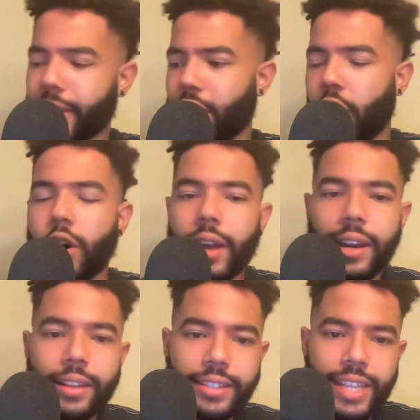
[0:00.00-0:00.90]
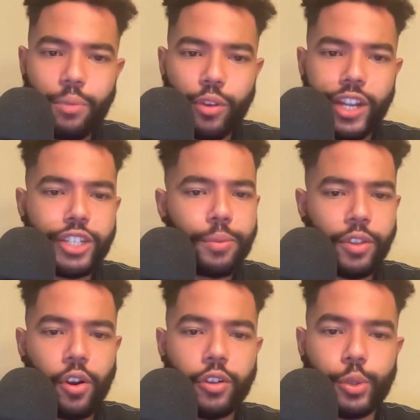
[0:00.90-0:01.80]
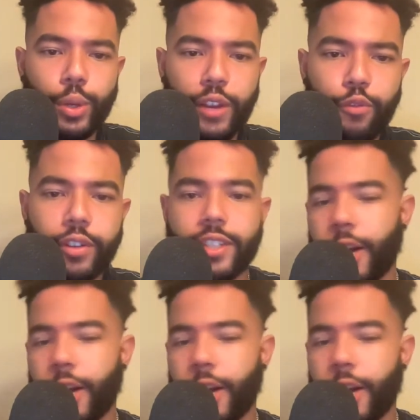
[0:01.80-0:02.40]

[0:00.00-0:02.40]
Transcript: They're all kind of the same range, but they're also different.